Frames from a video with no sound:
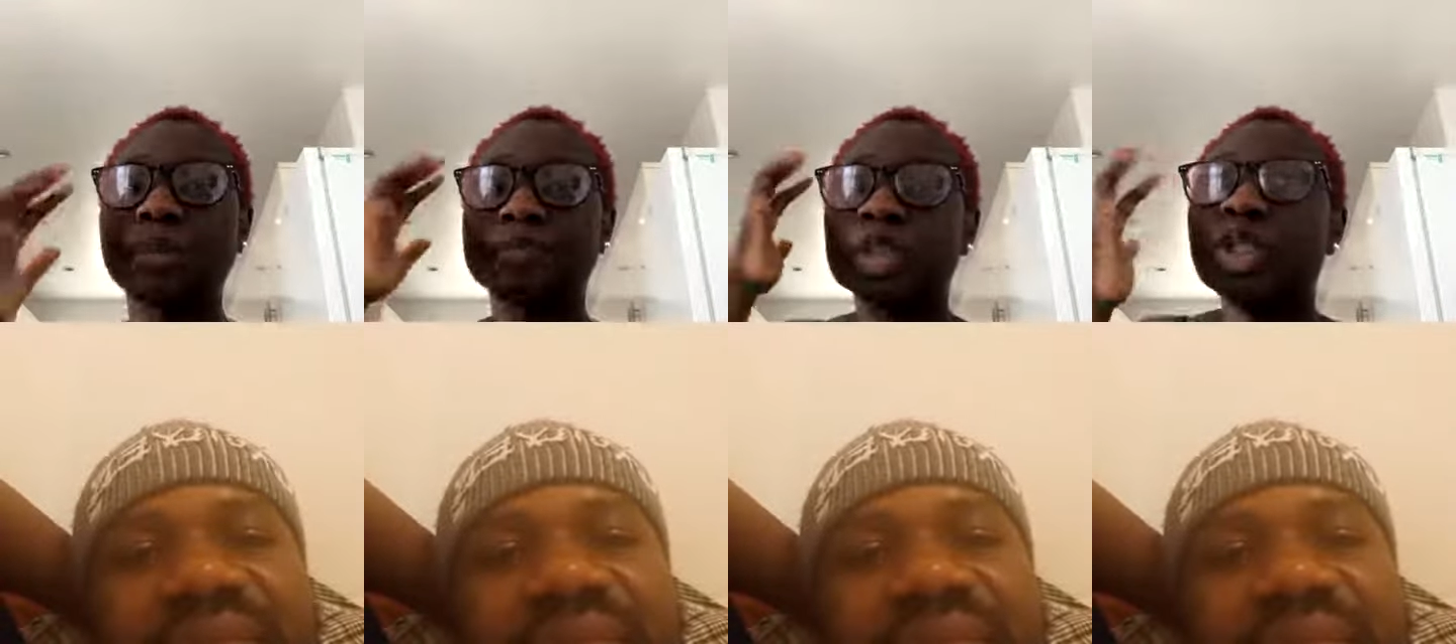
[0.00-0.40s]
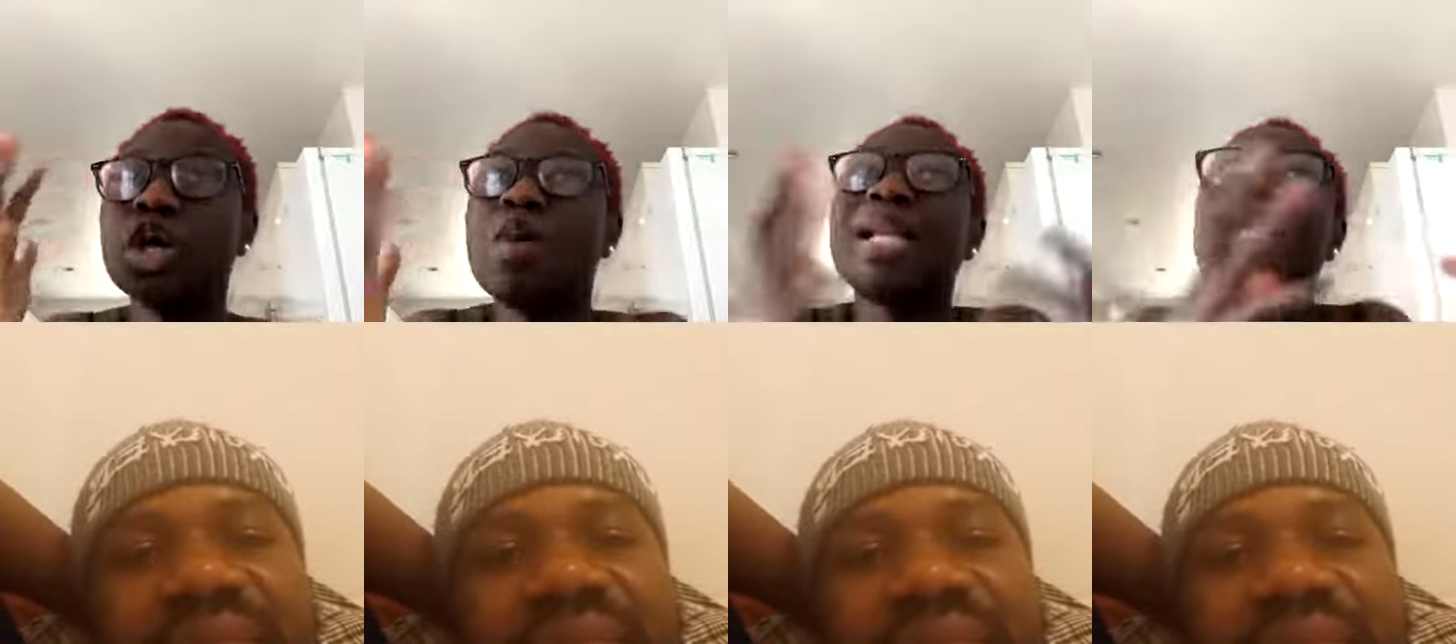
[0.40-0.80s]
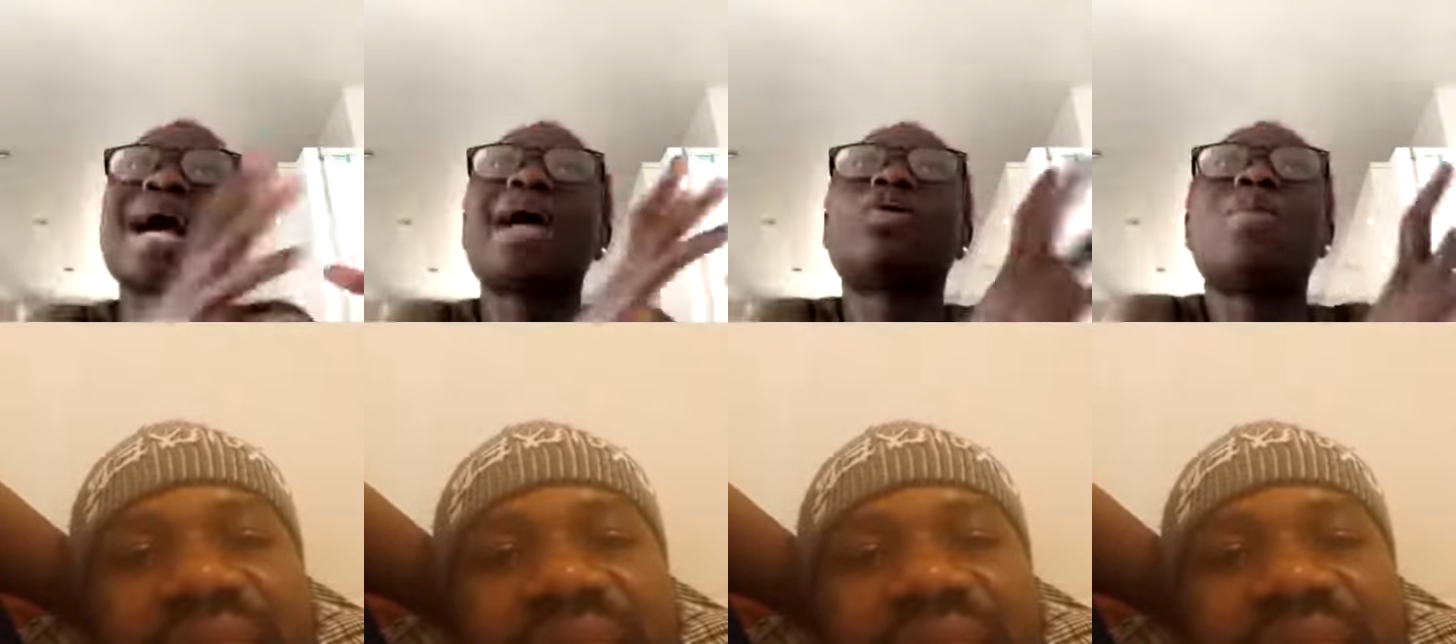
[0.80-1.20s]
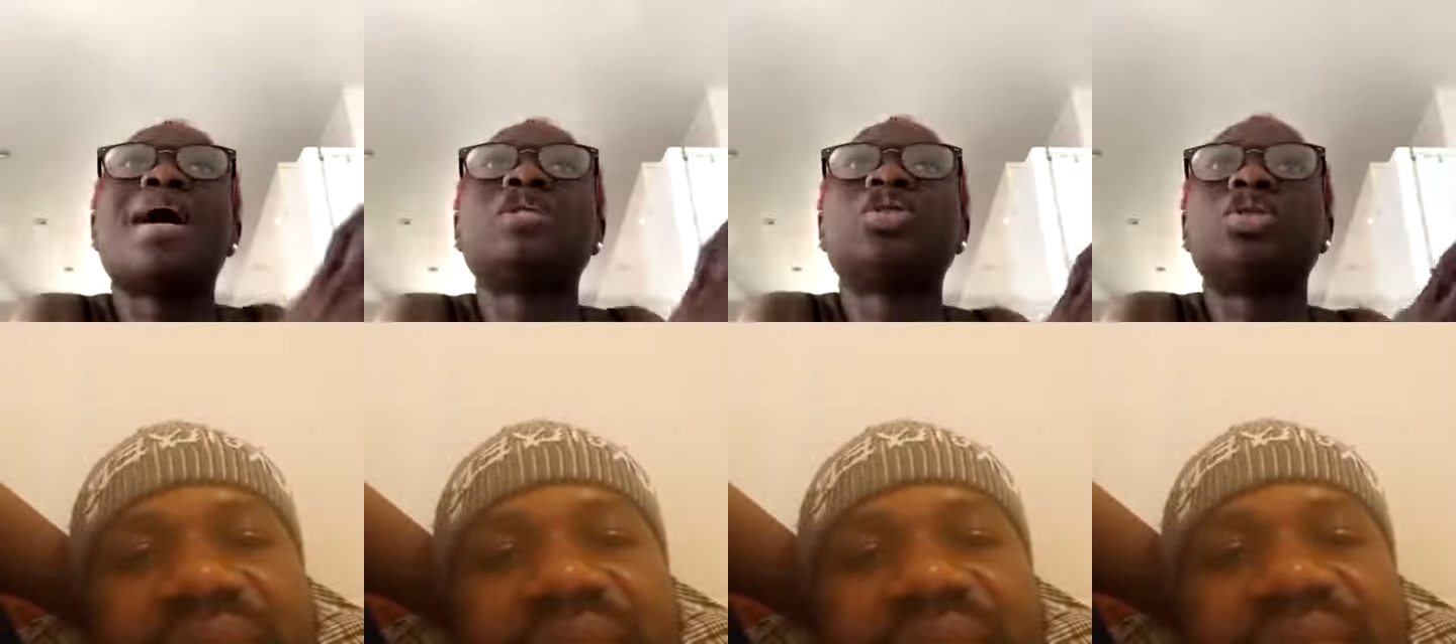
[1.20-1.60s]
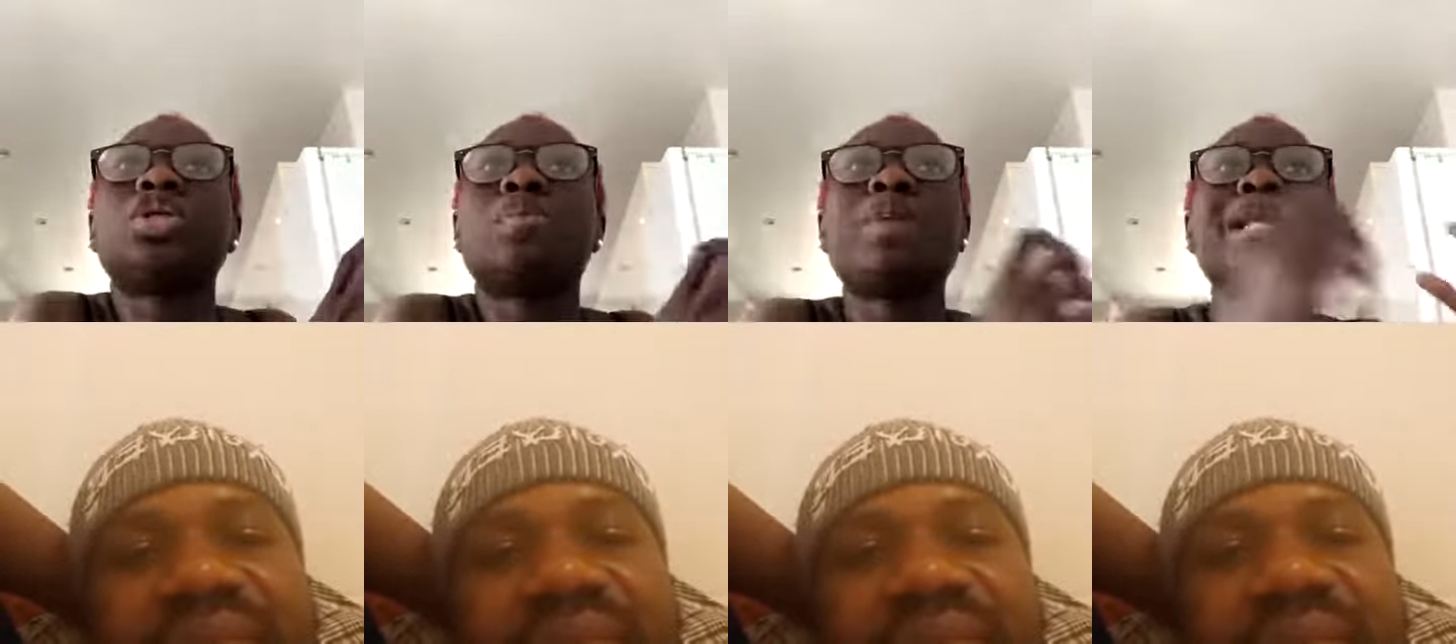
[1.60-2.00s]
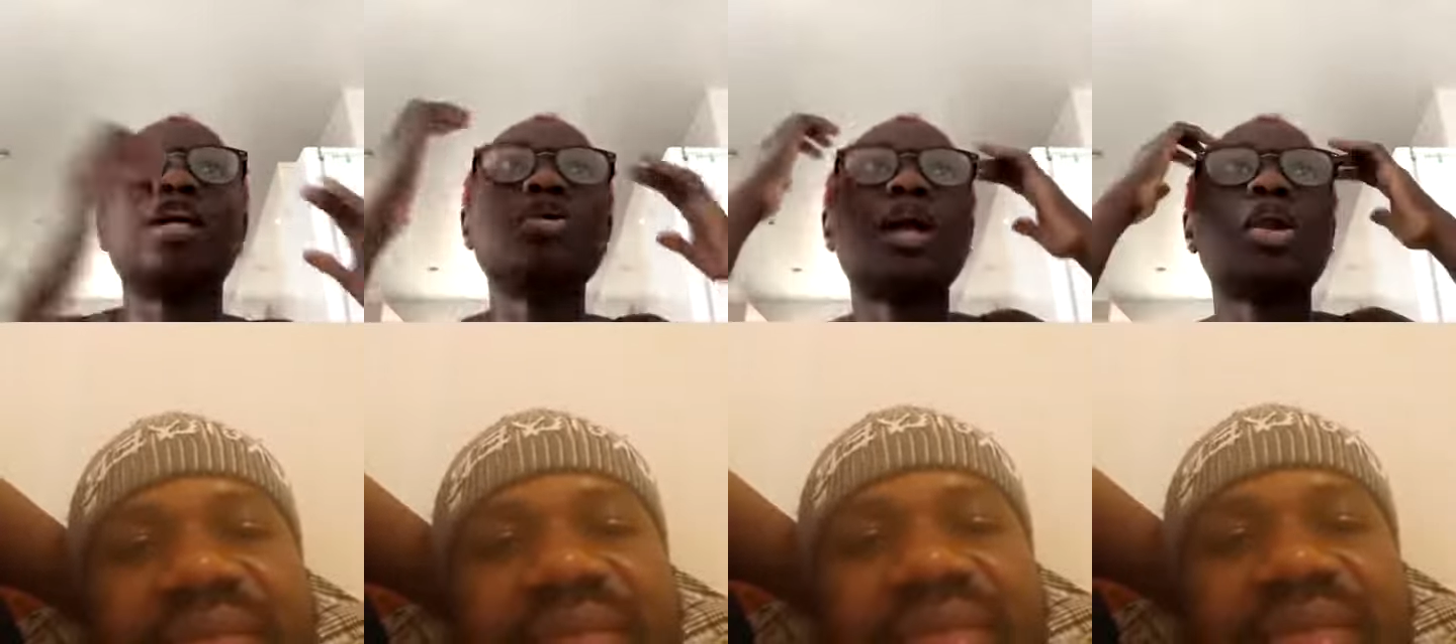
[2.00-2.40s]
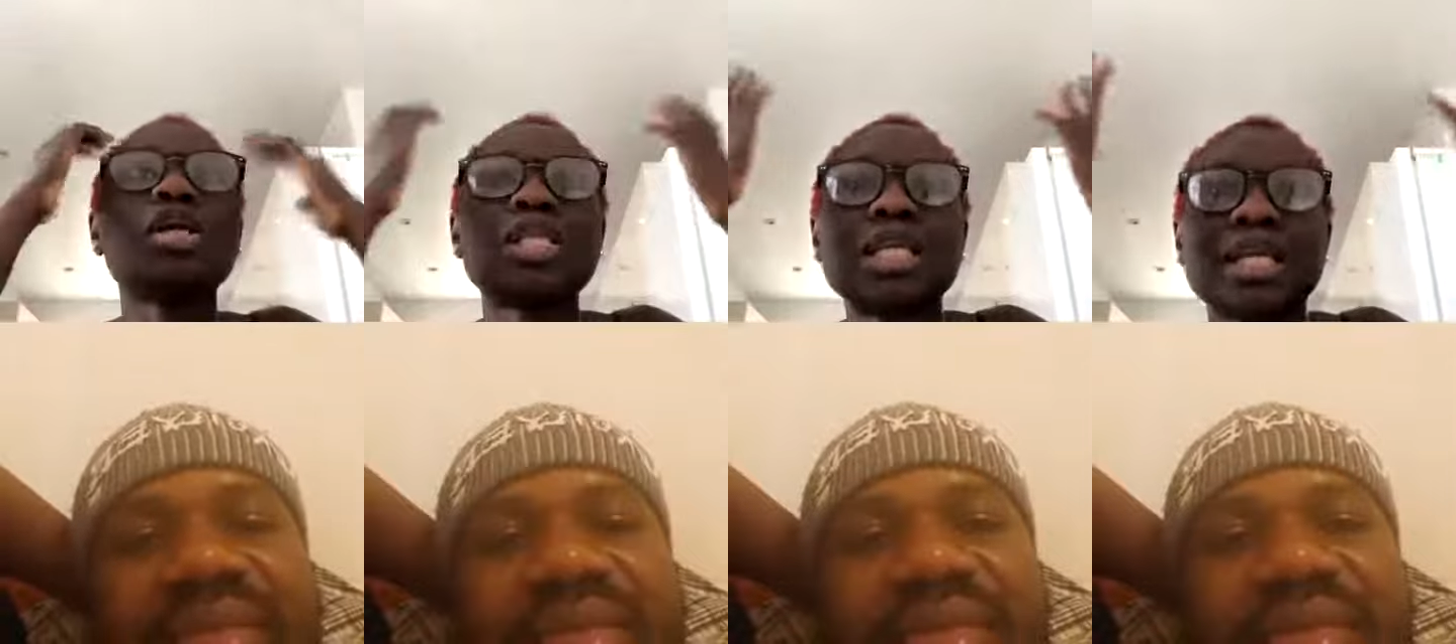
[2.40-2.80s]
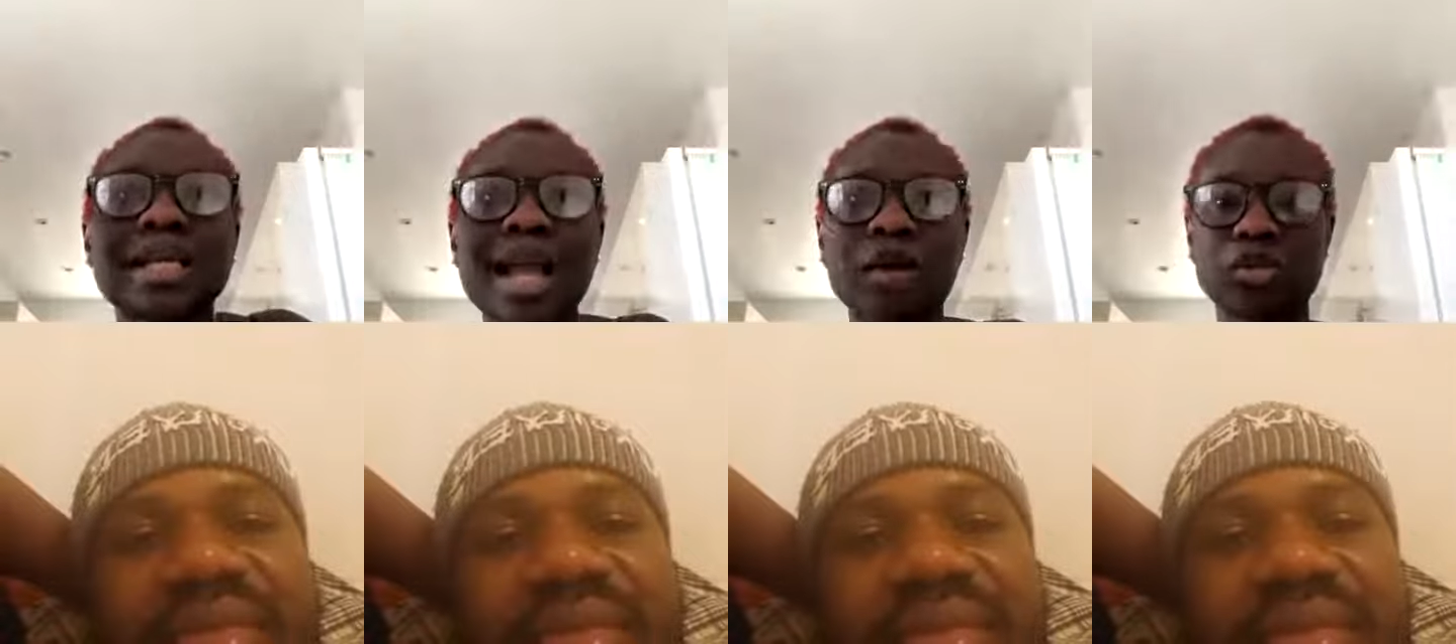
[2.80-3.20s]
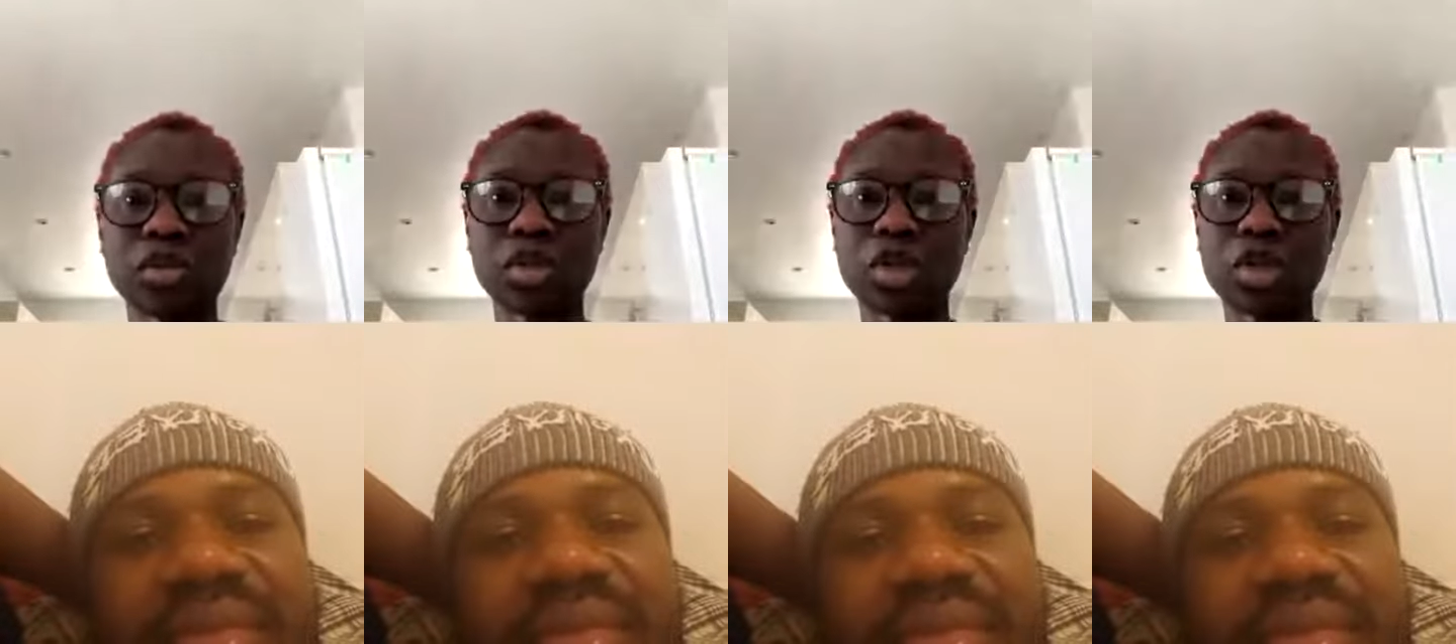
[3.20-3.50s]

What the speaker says: You know, when a guy romanced you to the point that you are lost in the clouds.